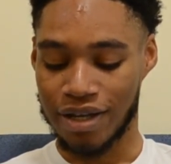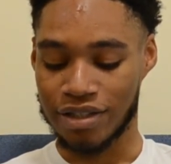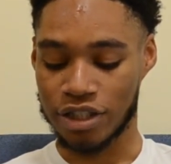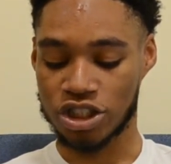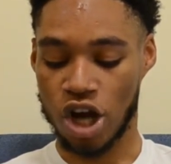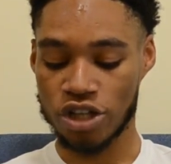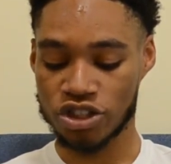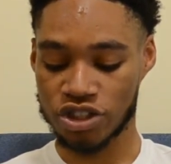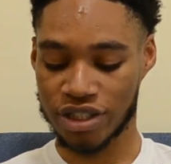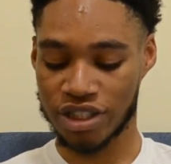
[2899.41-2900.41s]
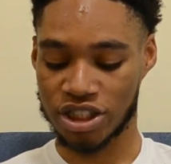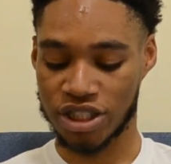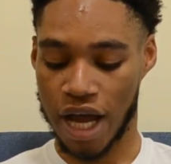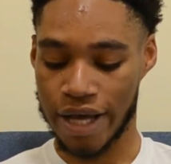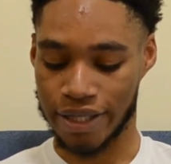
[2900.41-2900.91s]
The Chargers and the
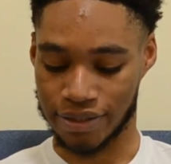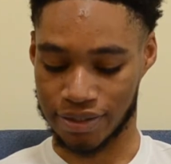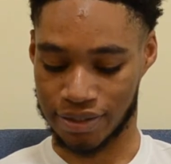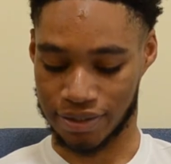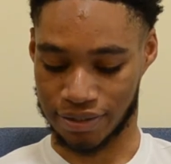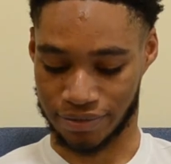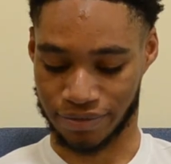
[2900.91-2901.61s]
Giants.